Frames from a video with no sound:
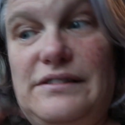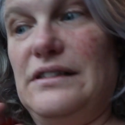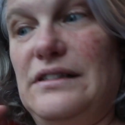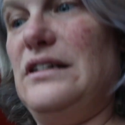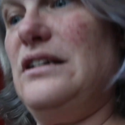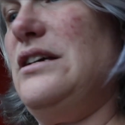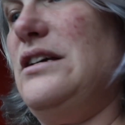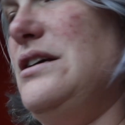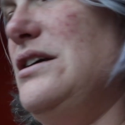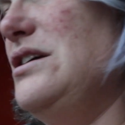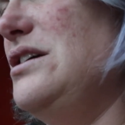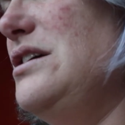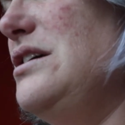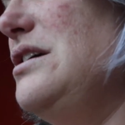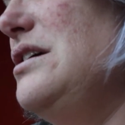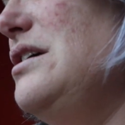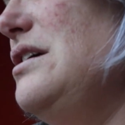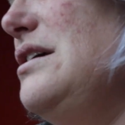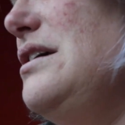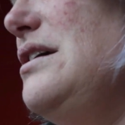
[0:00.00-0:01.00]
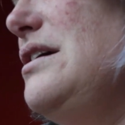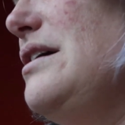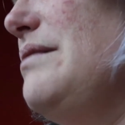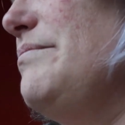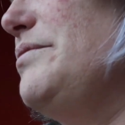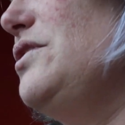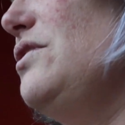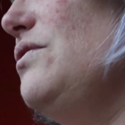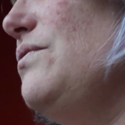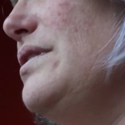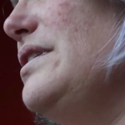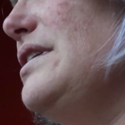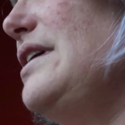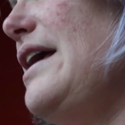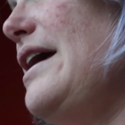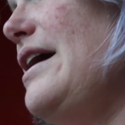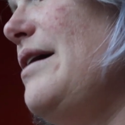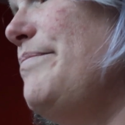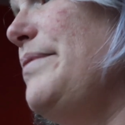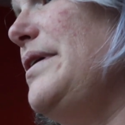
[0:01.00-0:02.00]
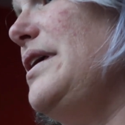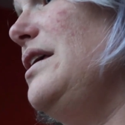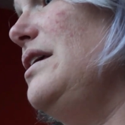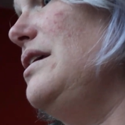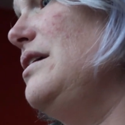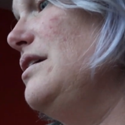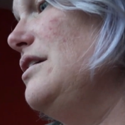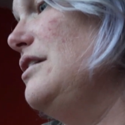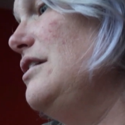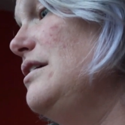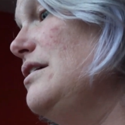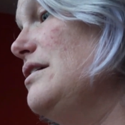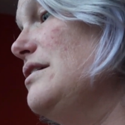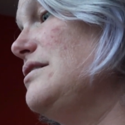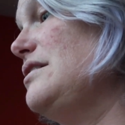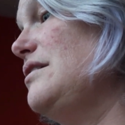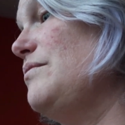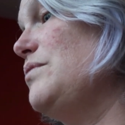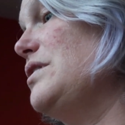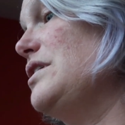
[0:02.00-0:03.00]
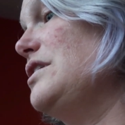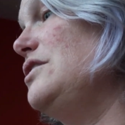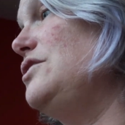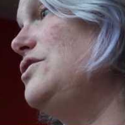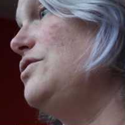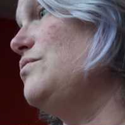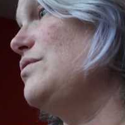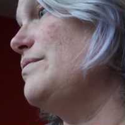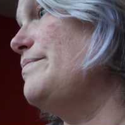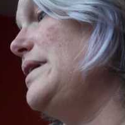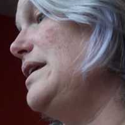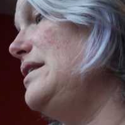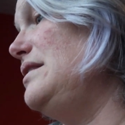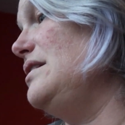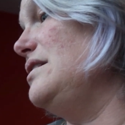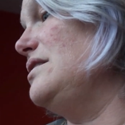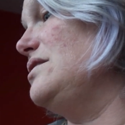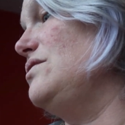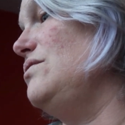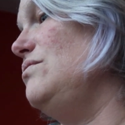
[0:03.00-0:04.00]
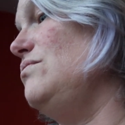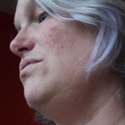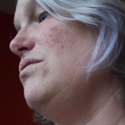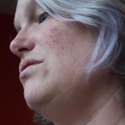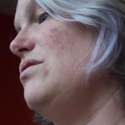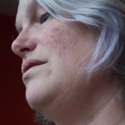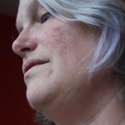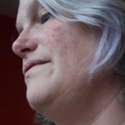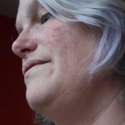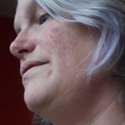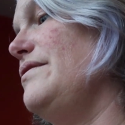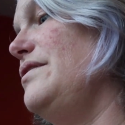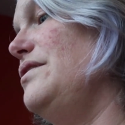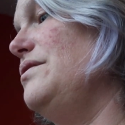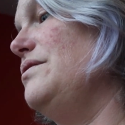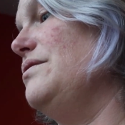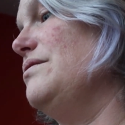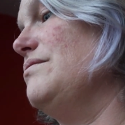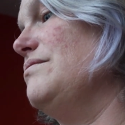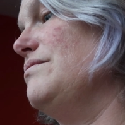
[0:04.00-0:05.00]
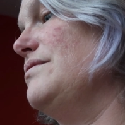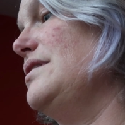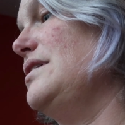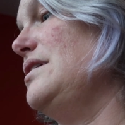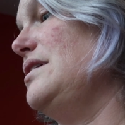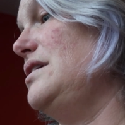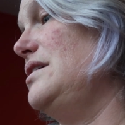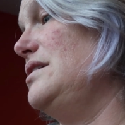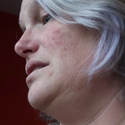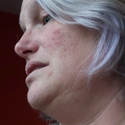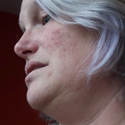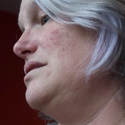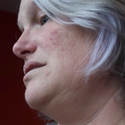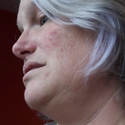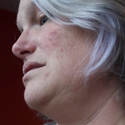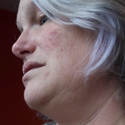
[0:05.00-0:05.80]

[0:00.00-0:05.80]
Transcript: I'm so happy, because I want to do a bathing suit haul for you guys.